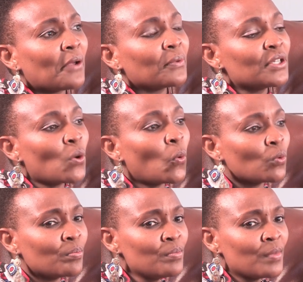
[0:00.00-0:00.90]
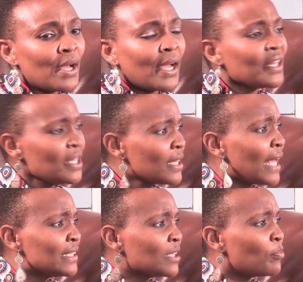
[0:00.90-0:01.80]
I went home, I think
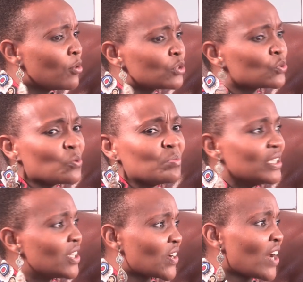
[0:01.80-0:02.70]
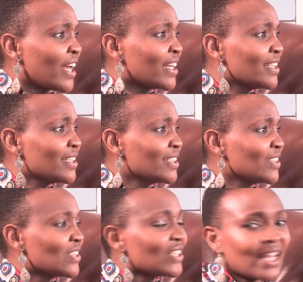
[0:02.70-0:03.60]
that day Paul saw me cry.
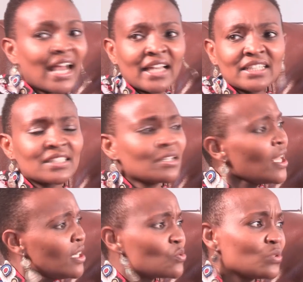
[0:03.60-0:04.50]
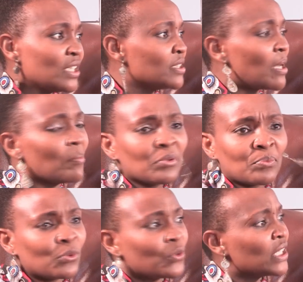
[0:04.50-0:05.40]
Yeah, and I said, hey, today some
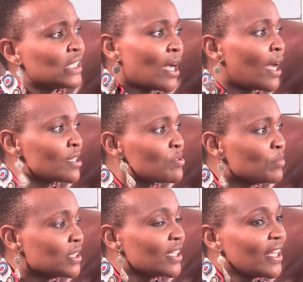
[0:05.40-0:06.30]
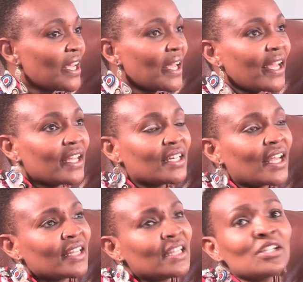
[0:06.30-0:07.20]
people really hurt me. And
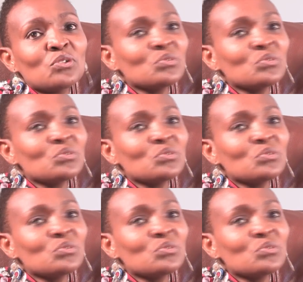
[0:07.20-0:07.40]
I think...